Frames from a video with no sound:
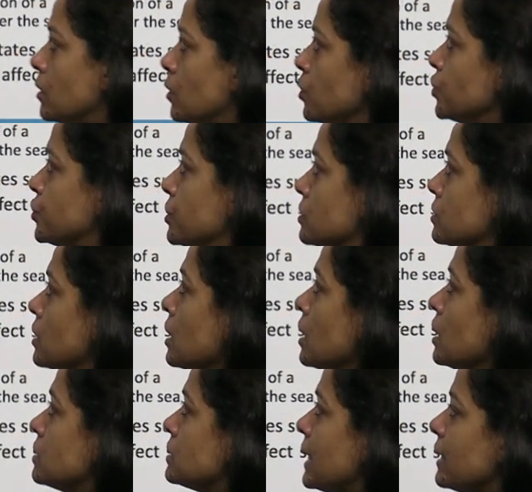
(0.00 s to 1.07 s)
oceans.
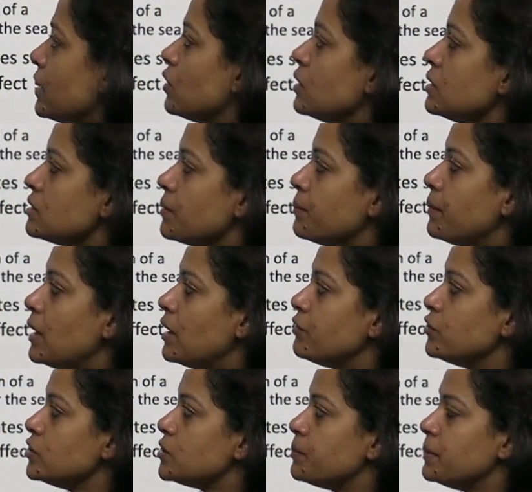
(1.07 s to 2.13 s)
Cyclone is a
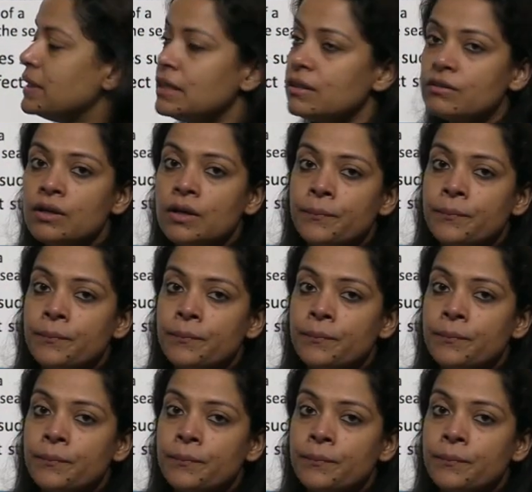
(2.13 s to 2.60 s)
powerful spinning